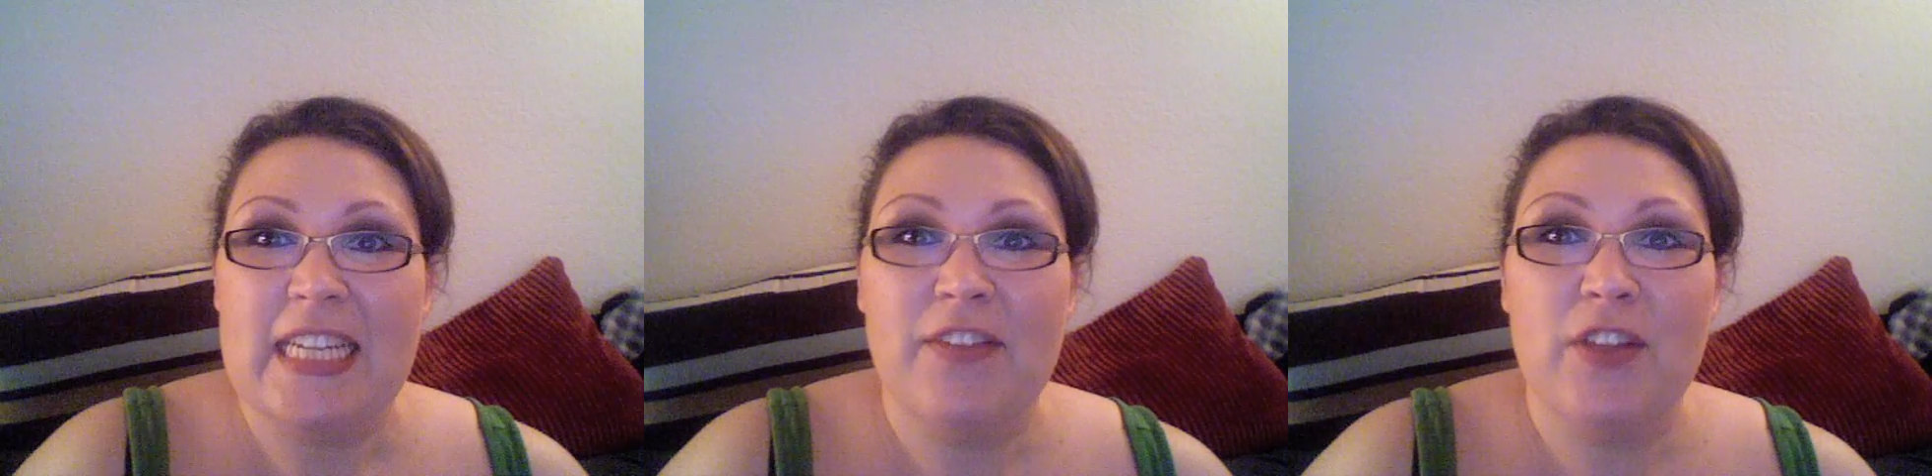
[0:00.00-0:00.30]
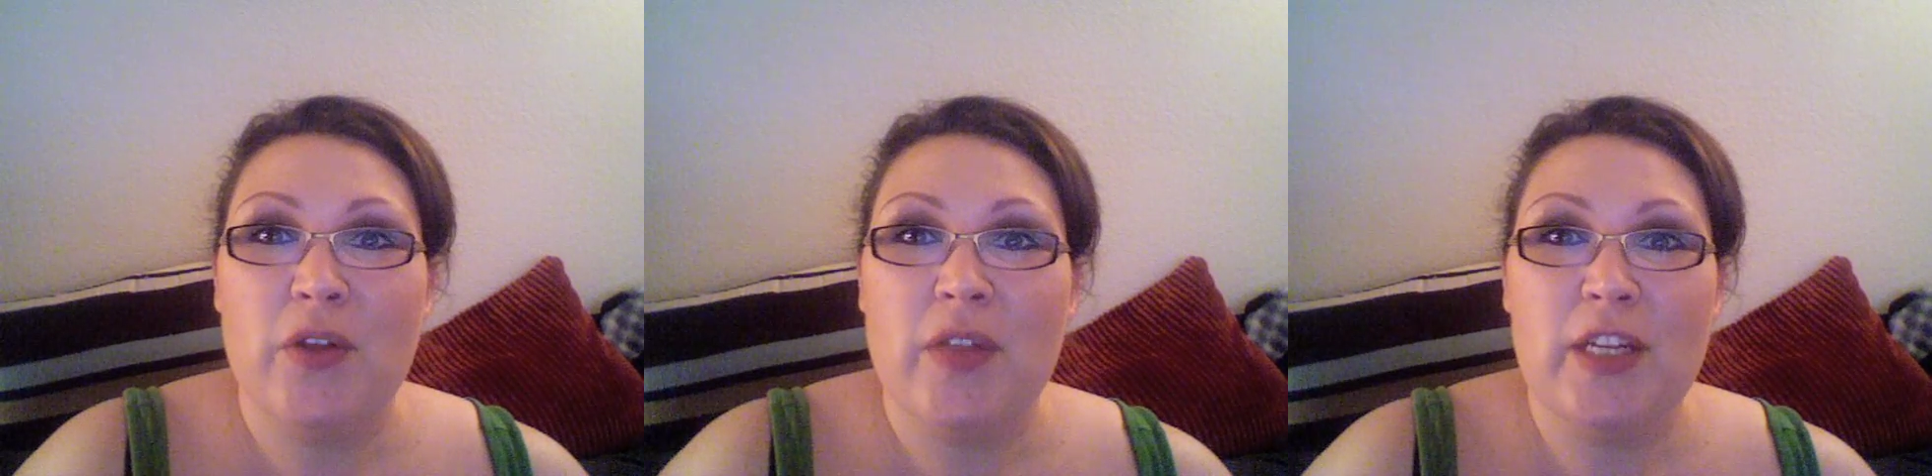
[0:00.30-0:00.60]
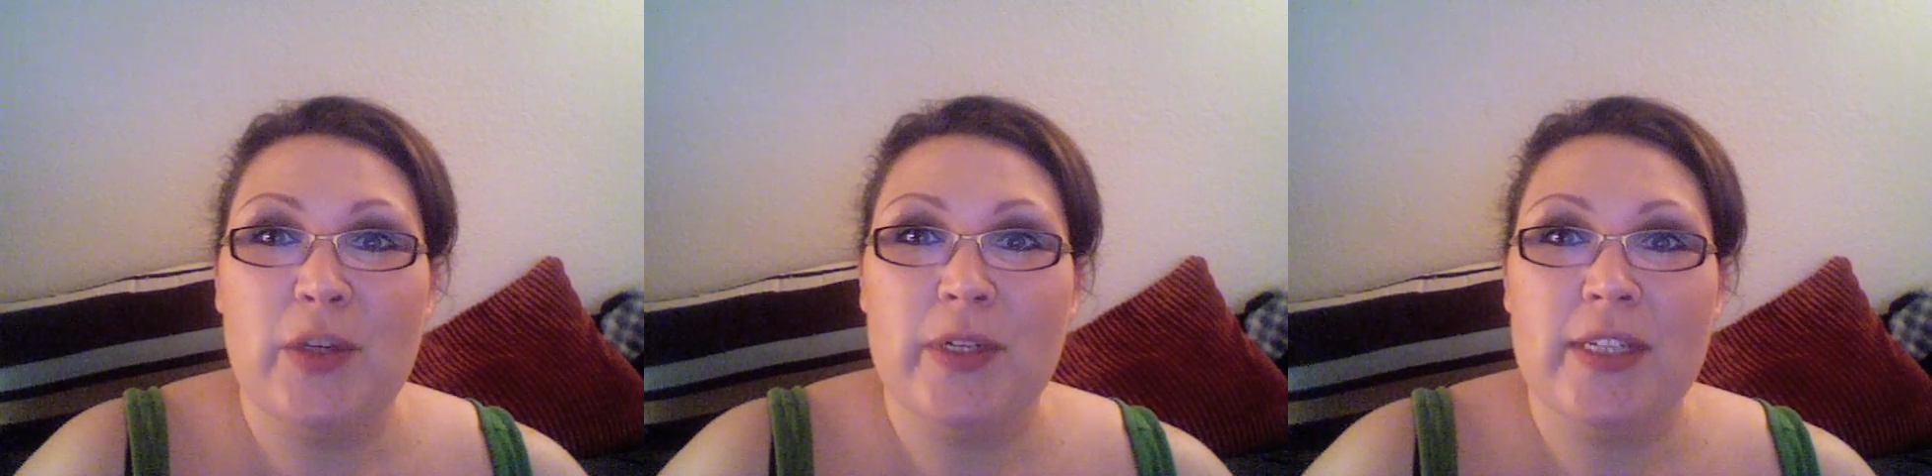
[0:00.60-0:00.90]
Even though
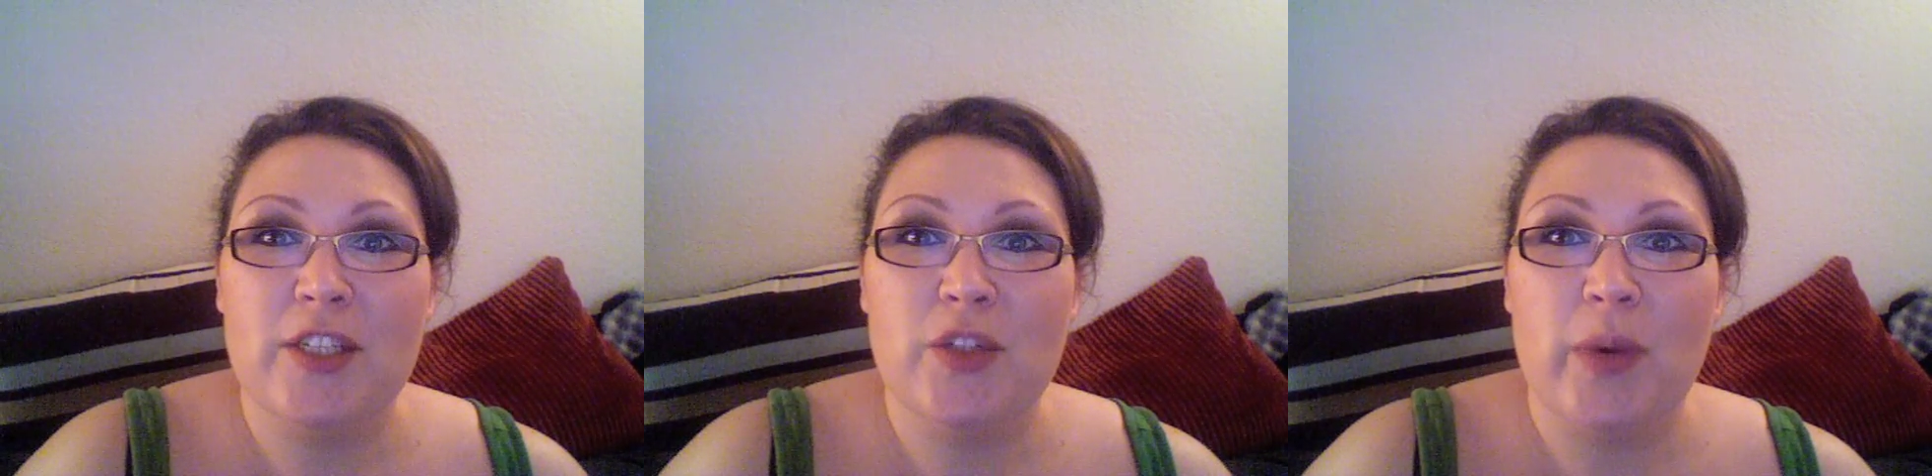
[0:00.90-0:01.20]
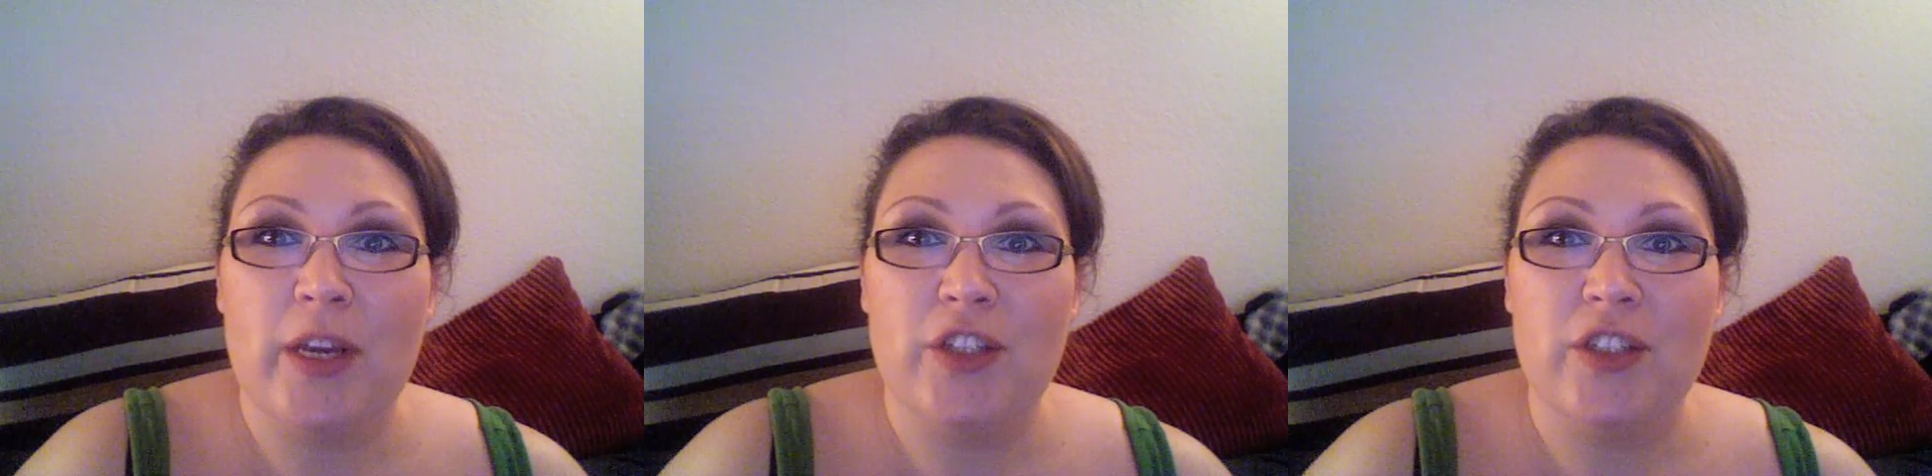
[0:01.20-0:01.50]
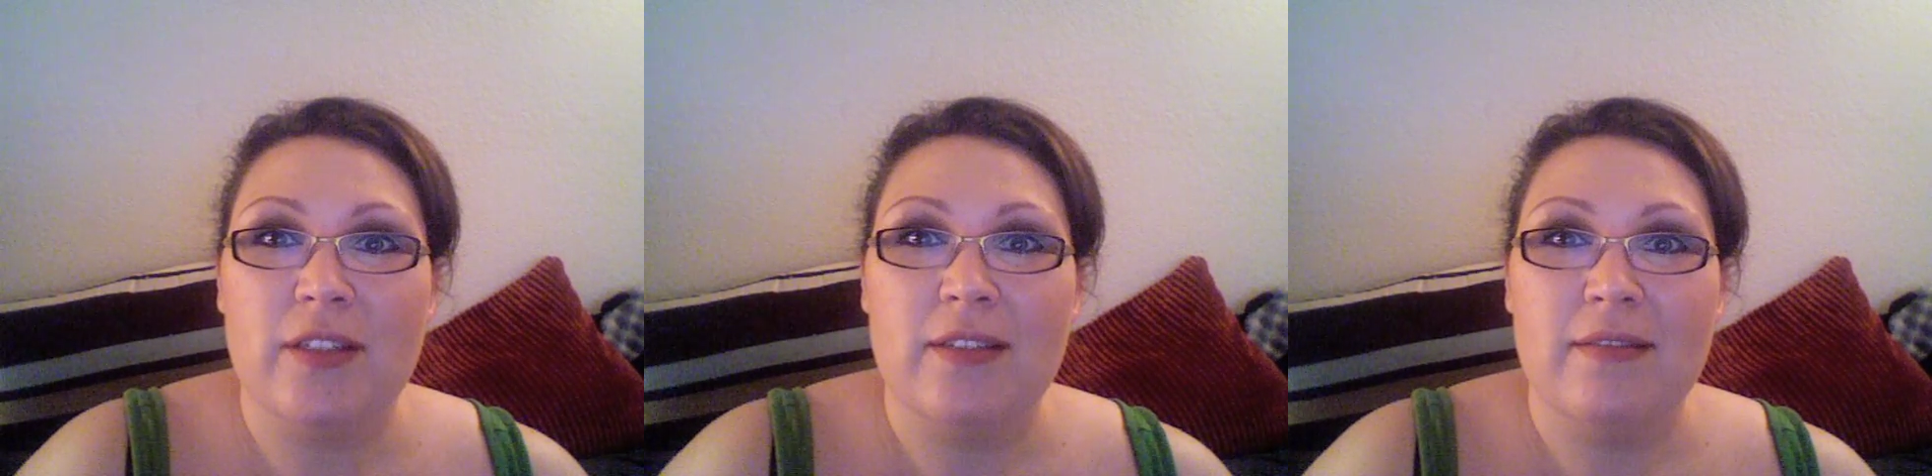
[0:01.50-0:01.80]
they knew our
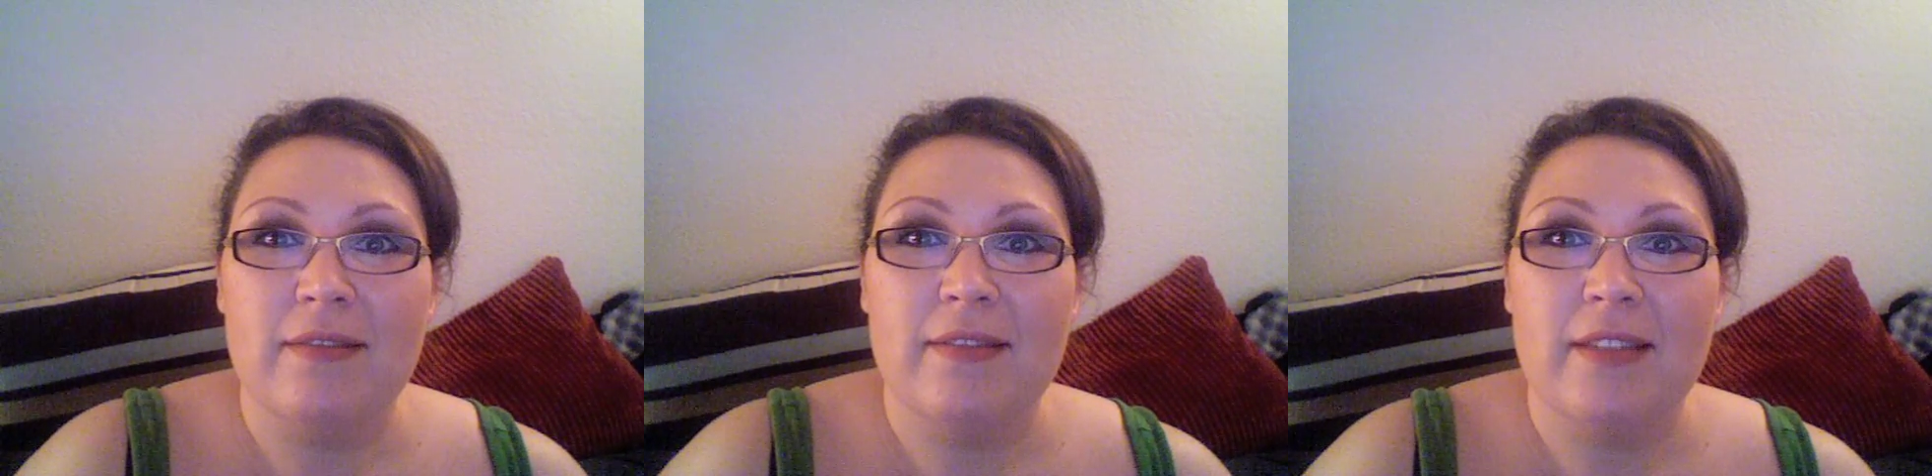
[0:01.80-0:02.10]
situation,